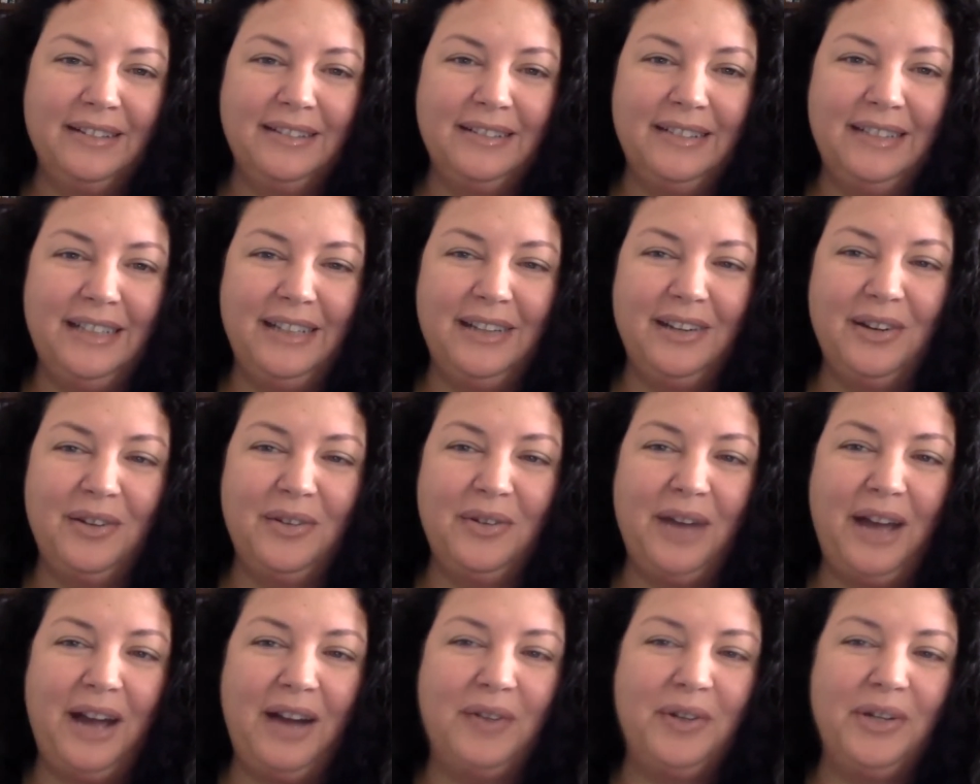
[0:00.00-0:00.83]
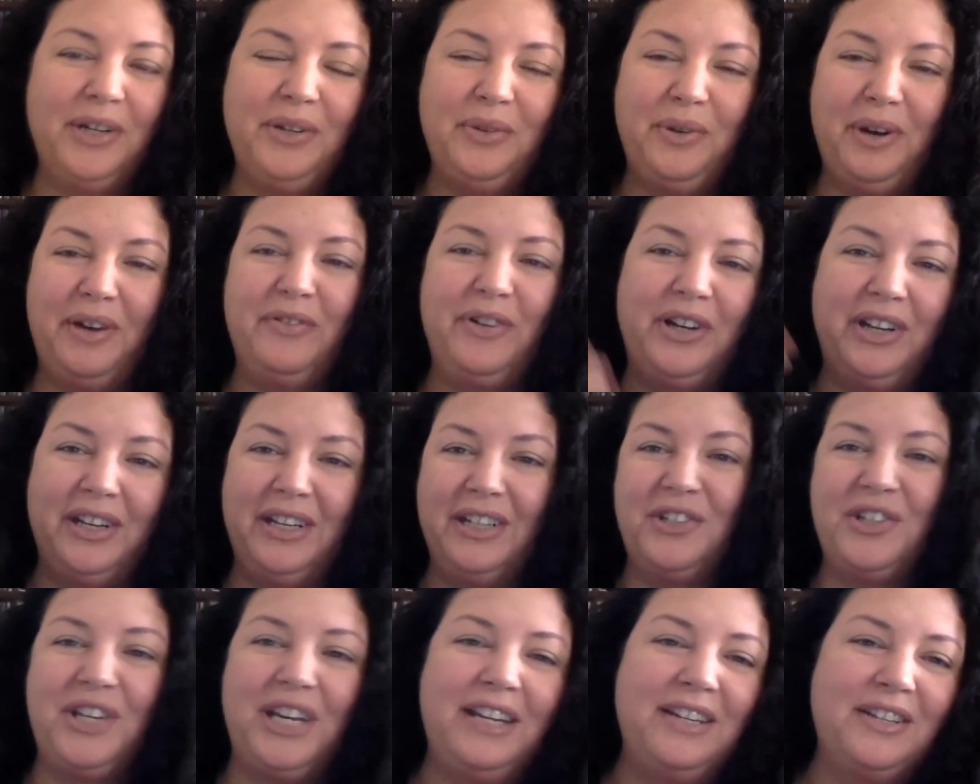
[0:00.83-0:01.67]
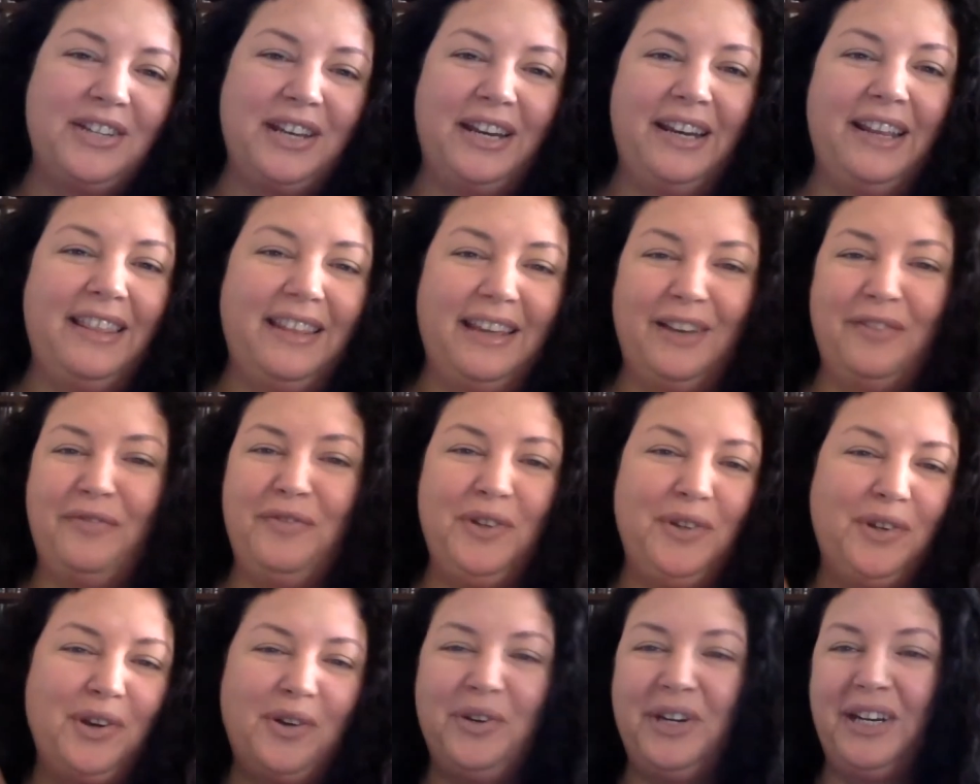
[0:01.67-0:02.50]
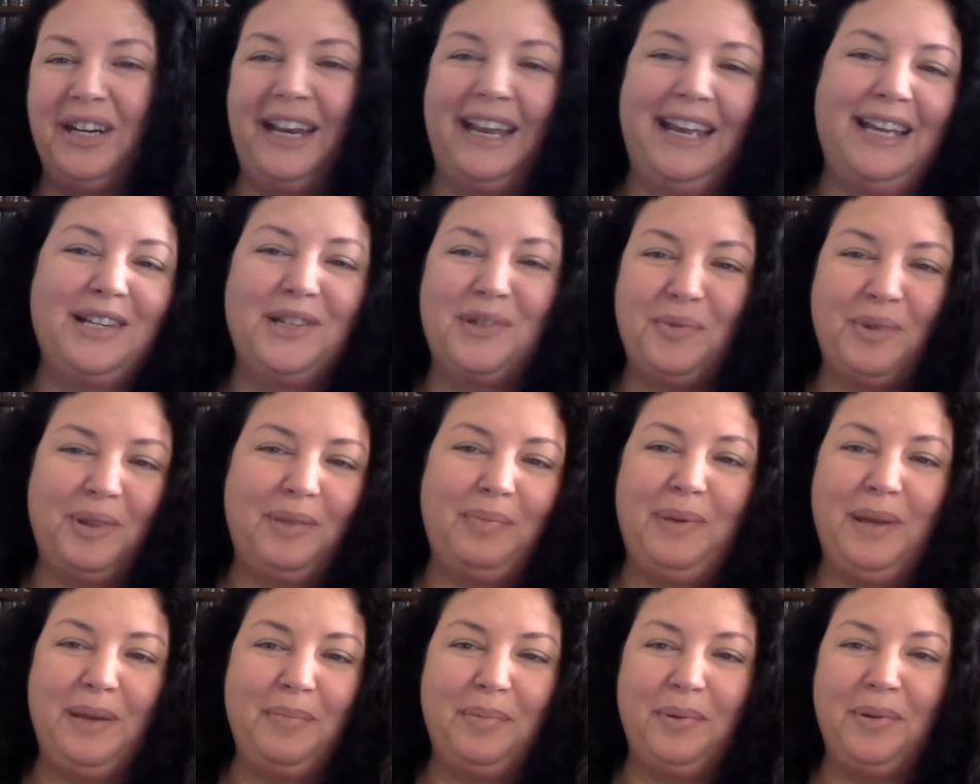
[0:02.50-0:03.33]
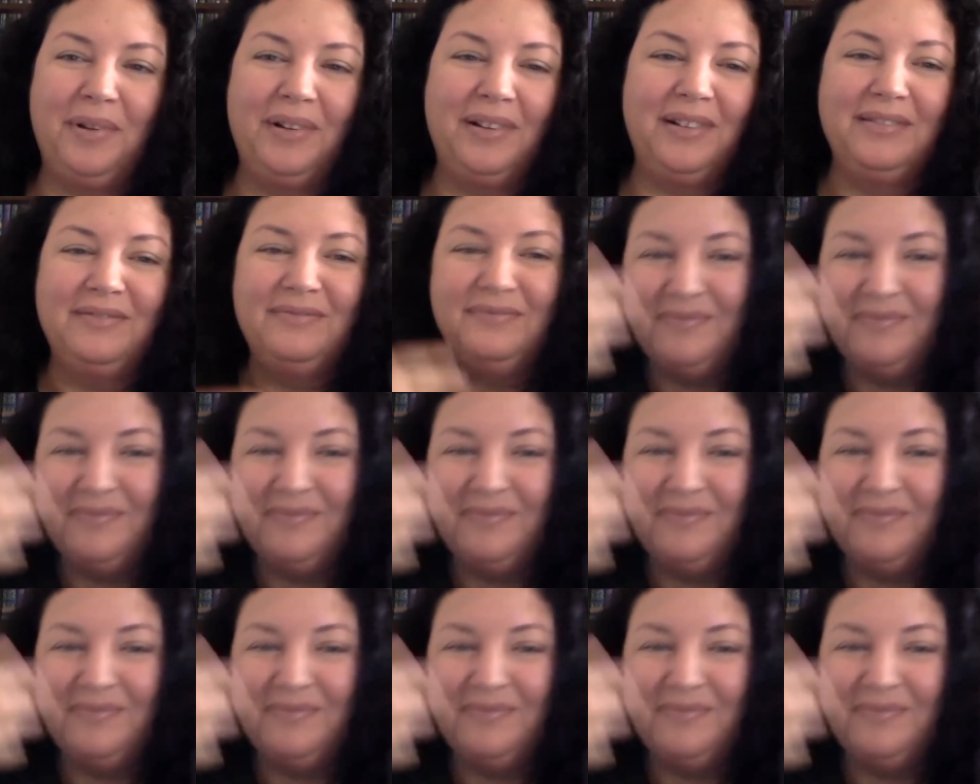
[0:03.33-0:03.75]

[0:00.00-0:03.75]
How are you ever going to change anything if you don't engage with people?